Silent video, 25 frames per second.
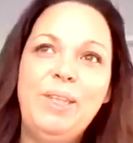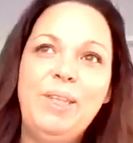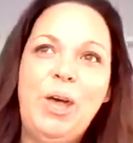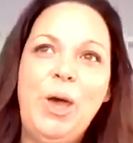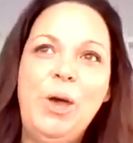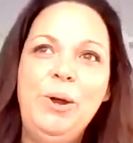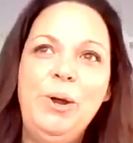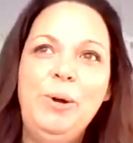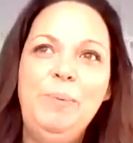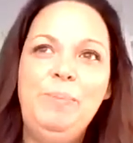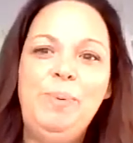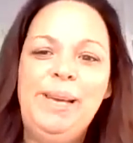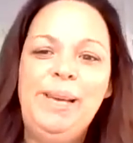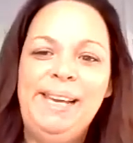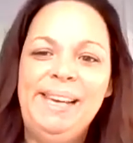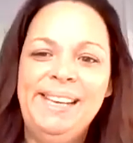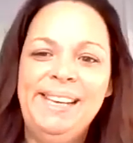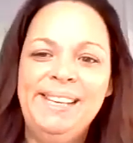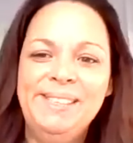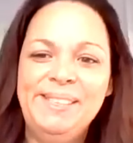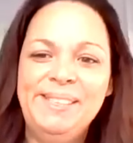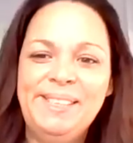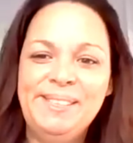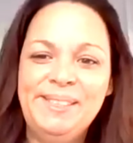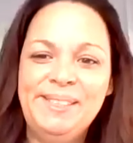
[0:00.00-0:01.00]
hope
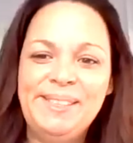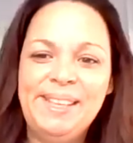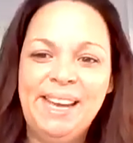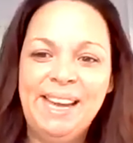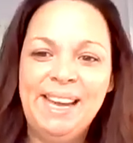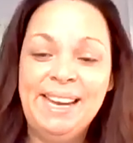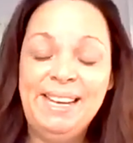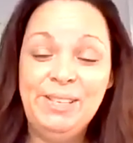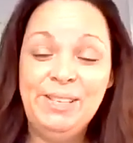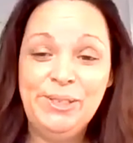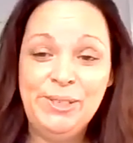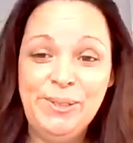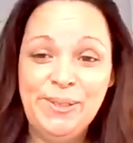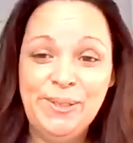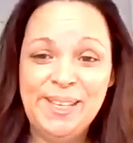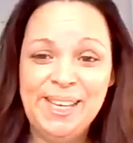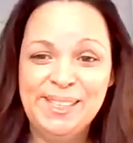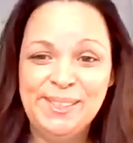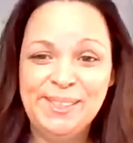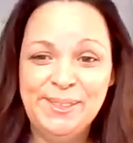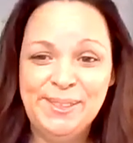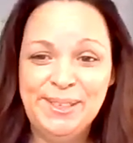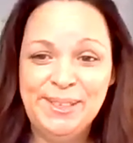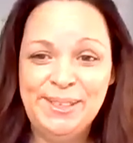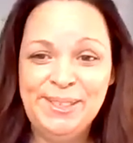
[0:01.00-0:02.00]
is that in
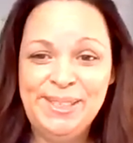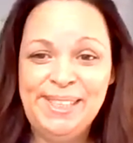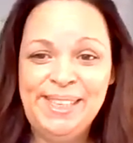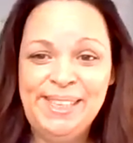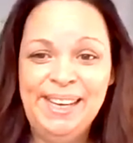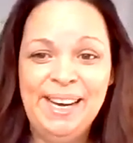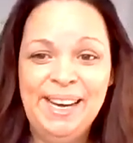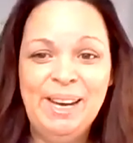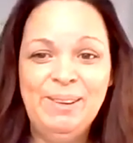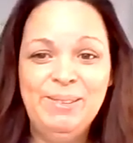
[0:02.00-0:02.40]
2013